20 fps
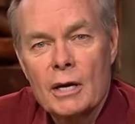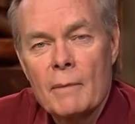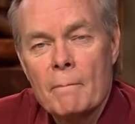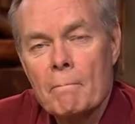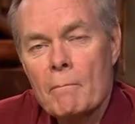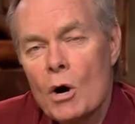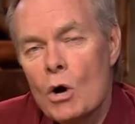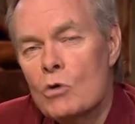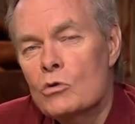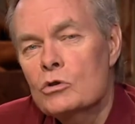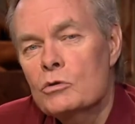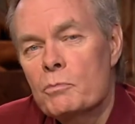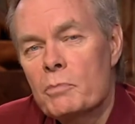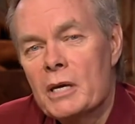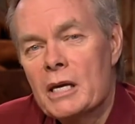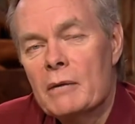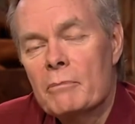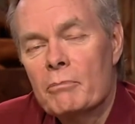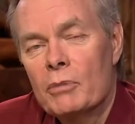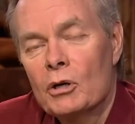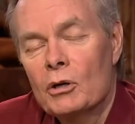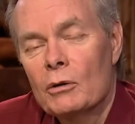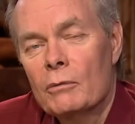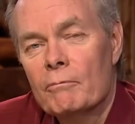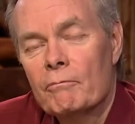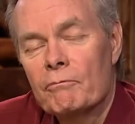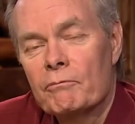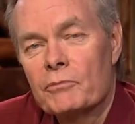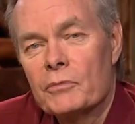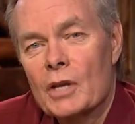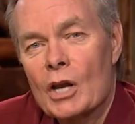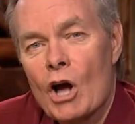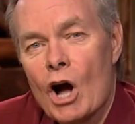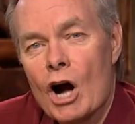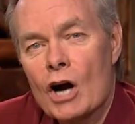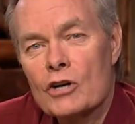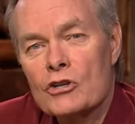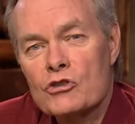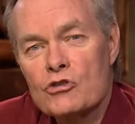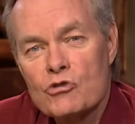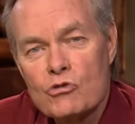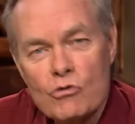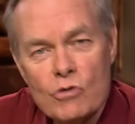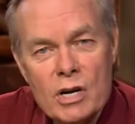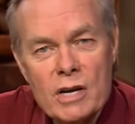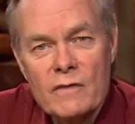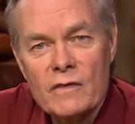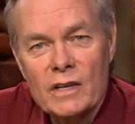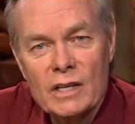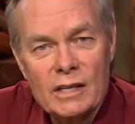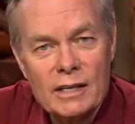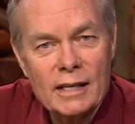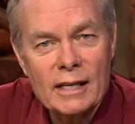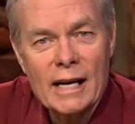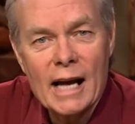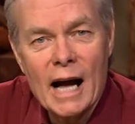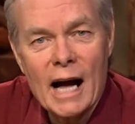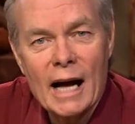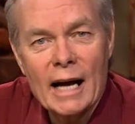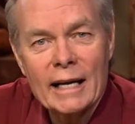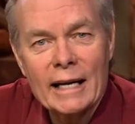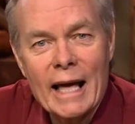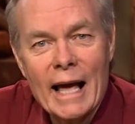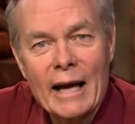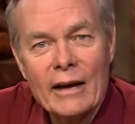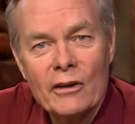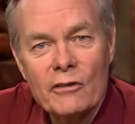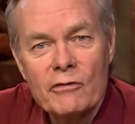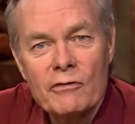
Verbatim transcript: Most people are driven to God out of